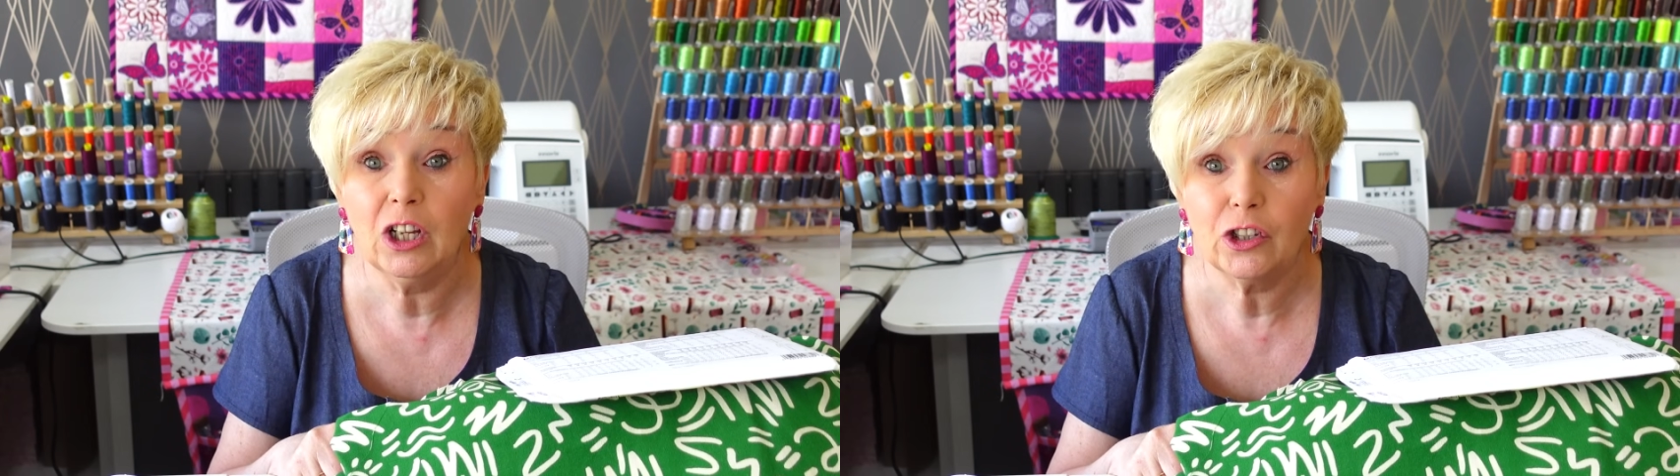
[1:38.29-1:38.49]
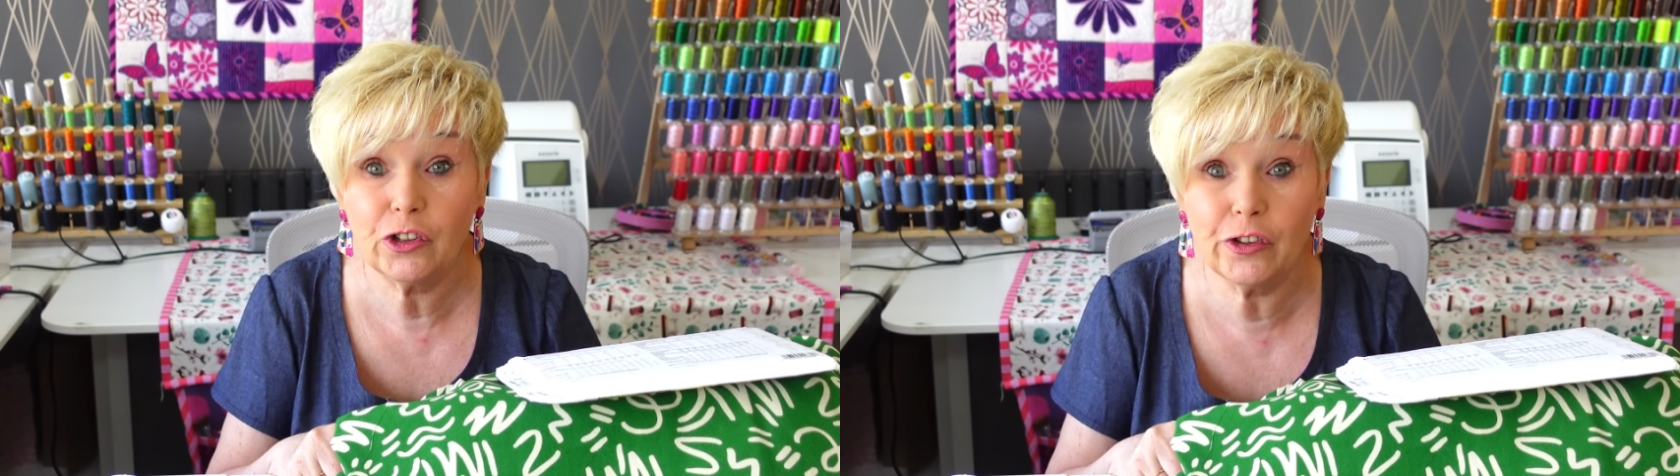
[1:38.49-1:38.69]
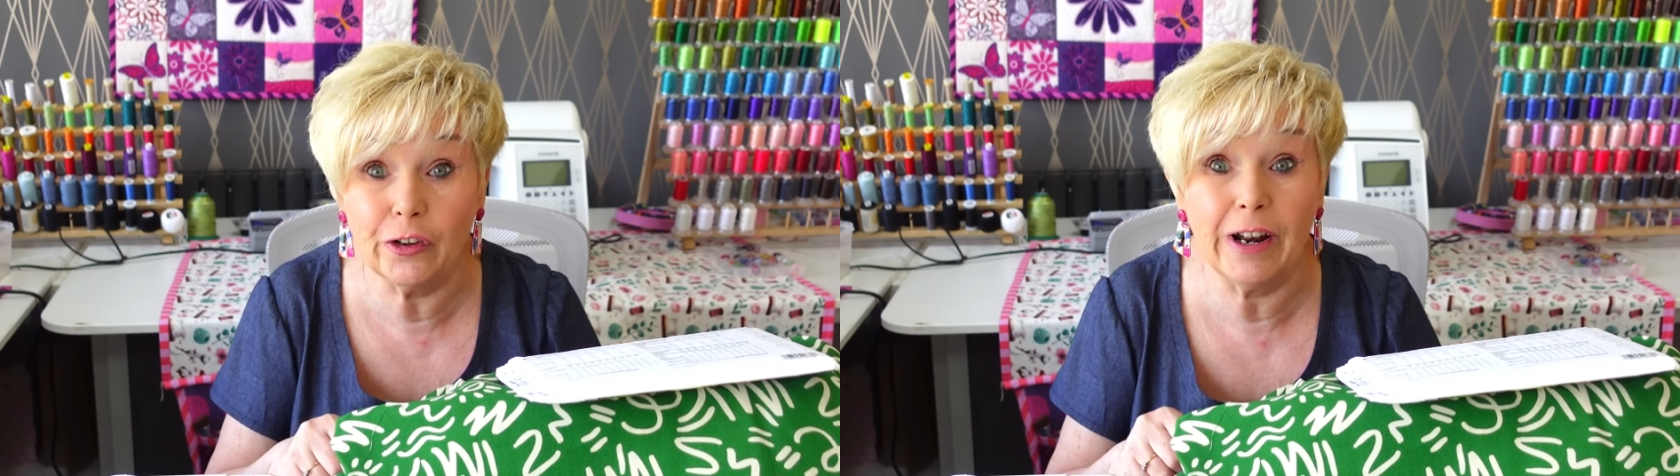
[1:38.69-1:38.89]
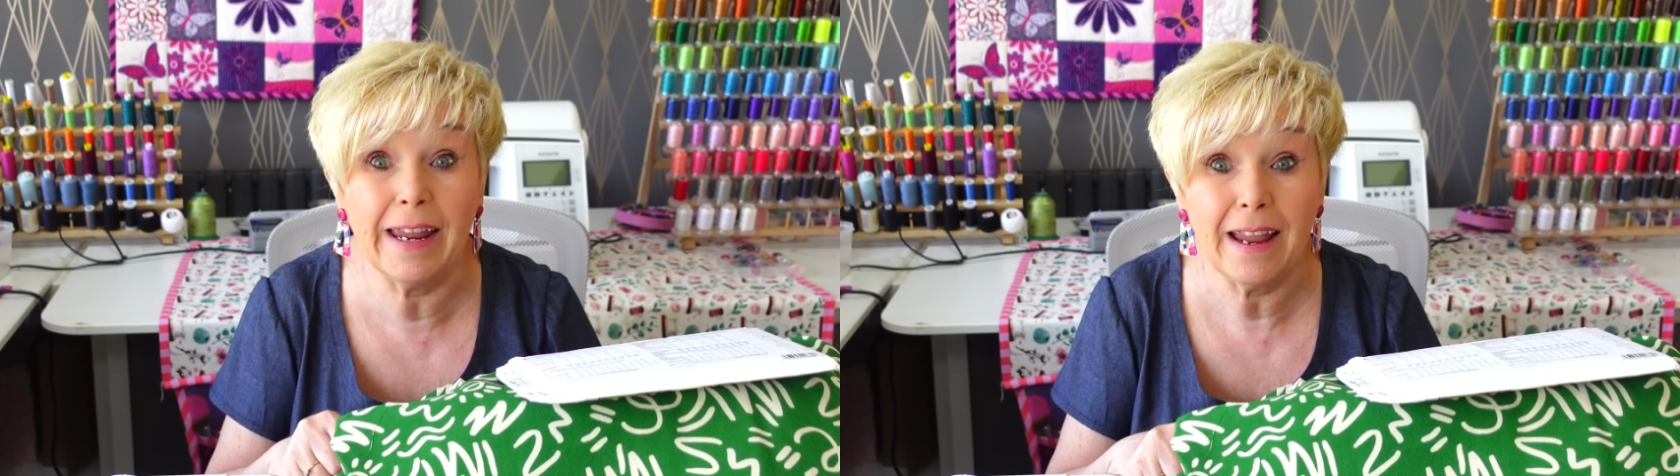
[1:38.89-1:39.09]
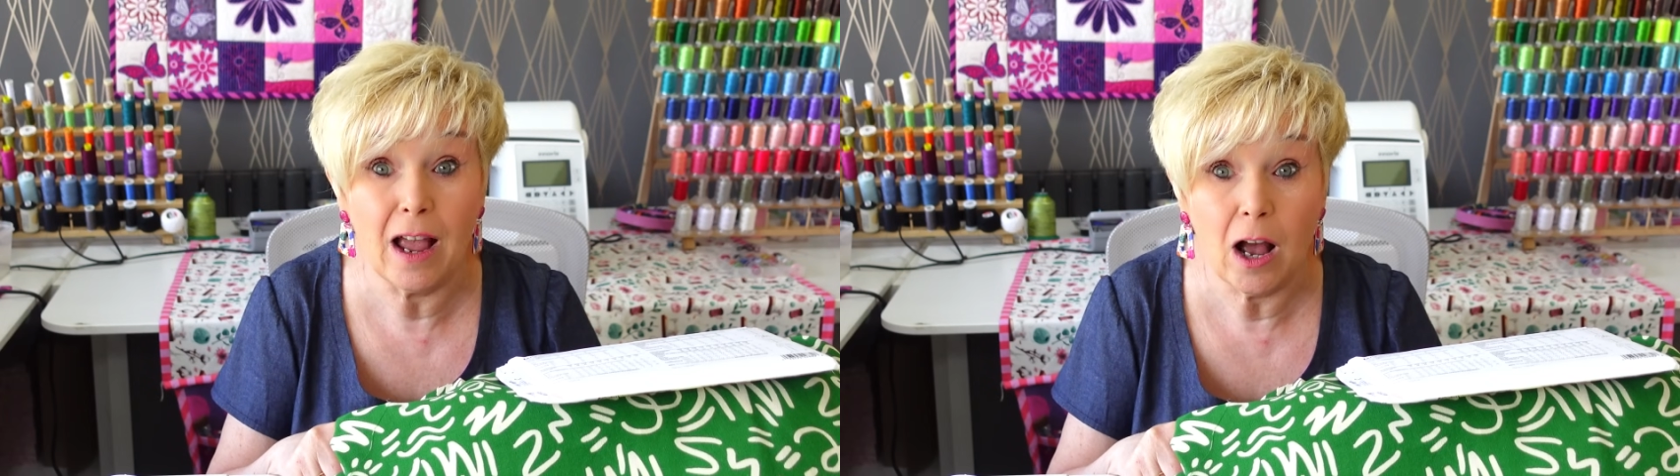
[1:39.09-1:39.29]

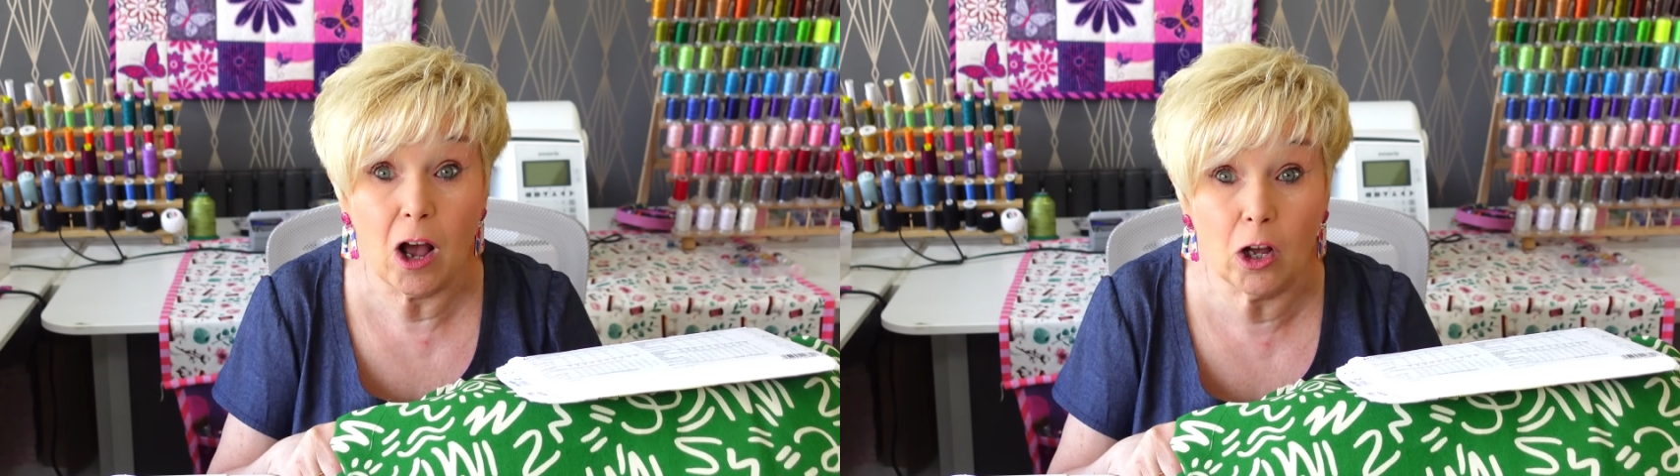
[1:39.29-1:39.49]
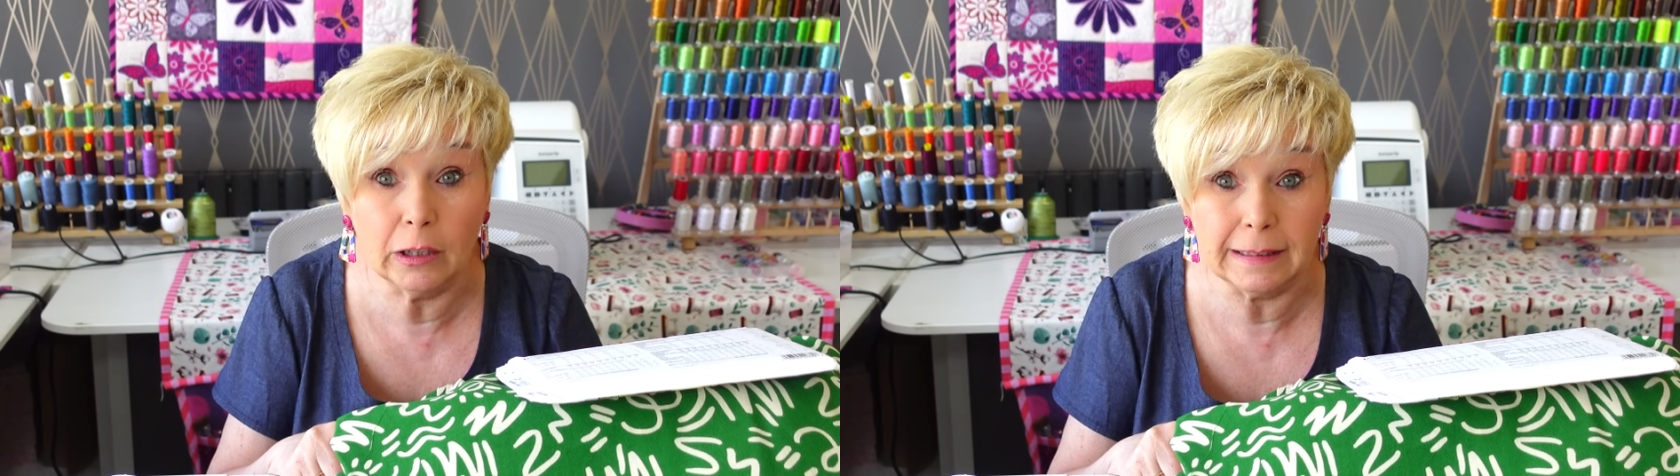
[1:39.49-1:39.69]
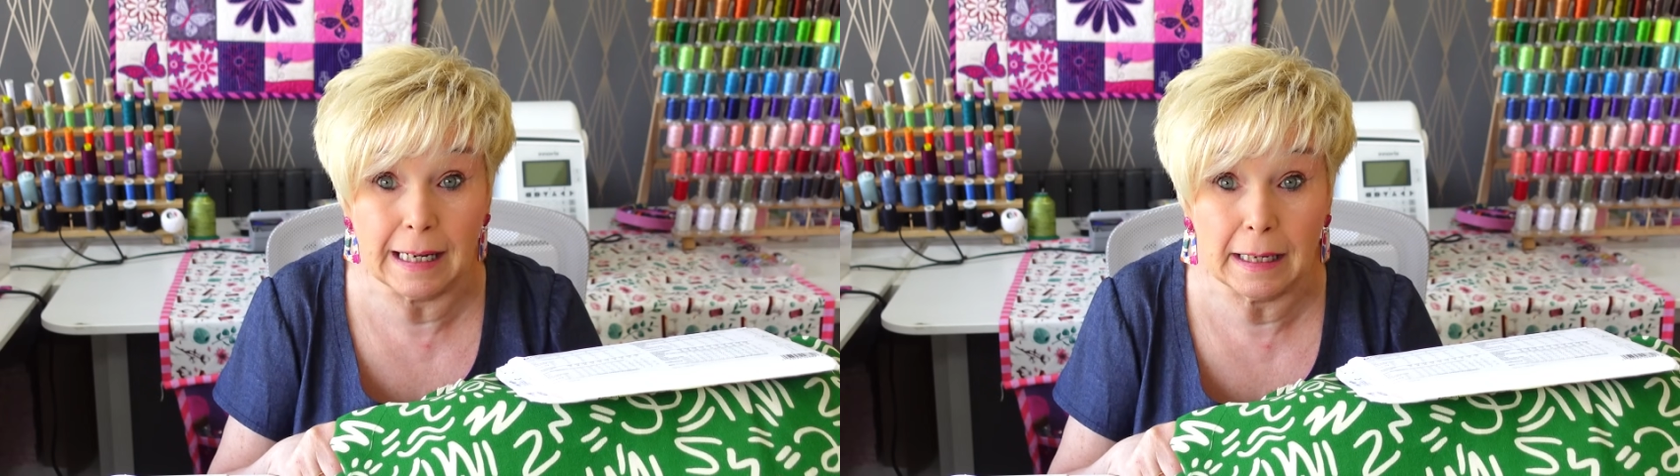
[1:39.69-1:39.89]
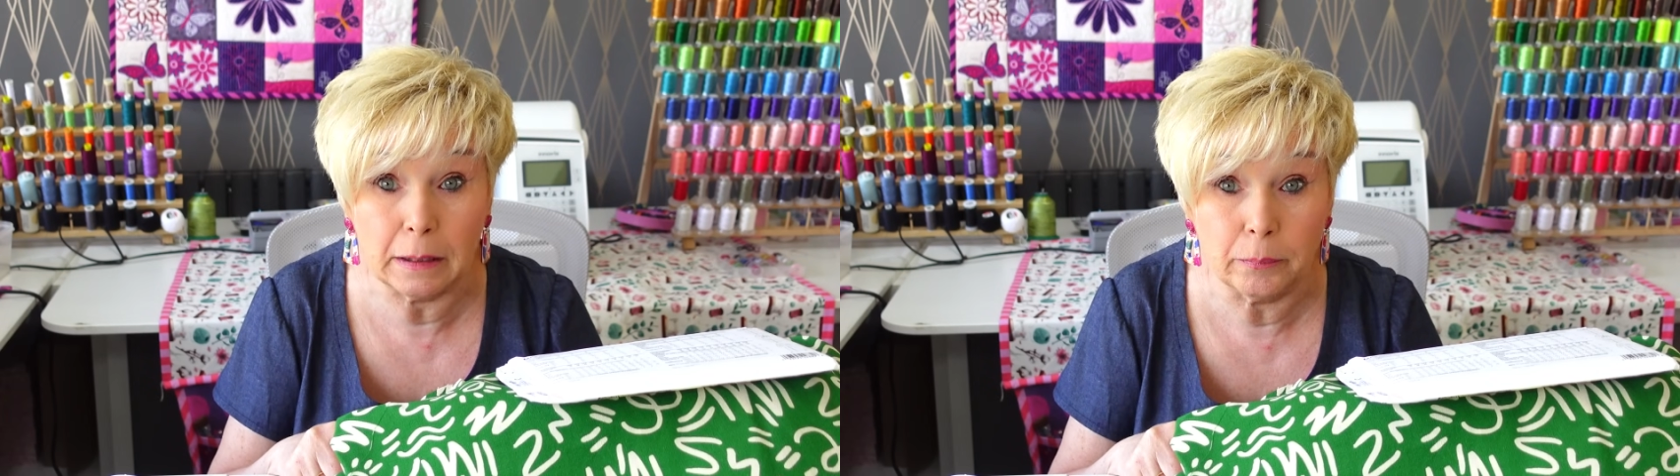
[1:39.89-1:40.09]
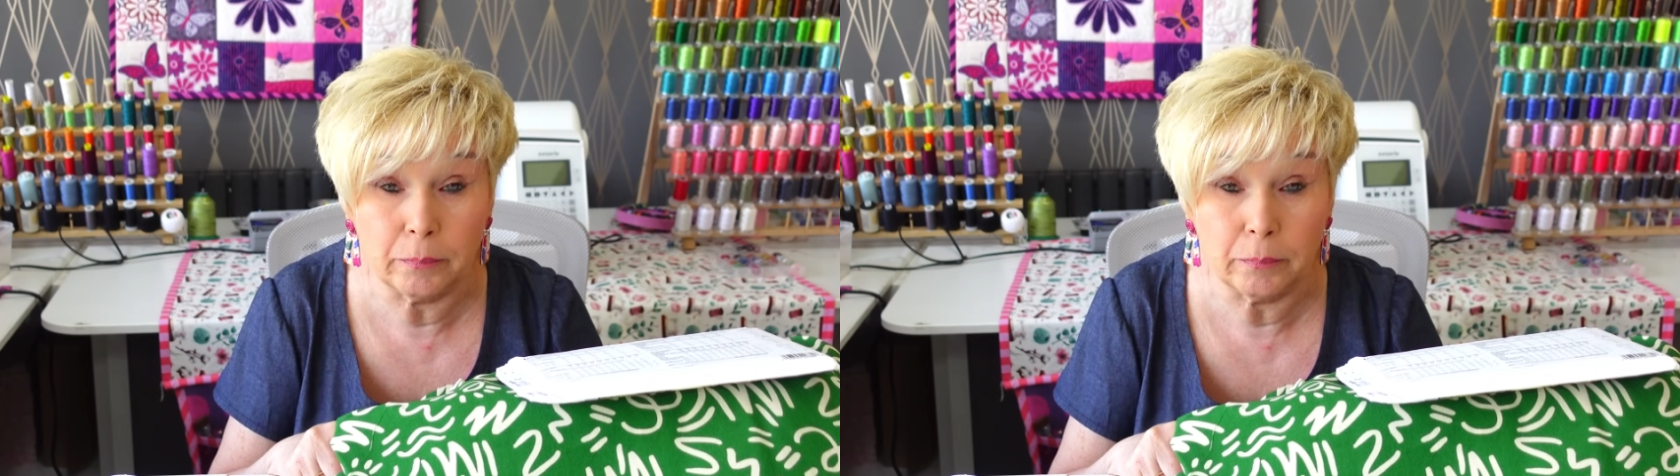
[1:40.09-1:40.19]
sunny holiday.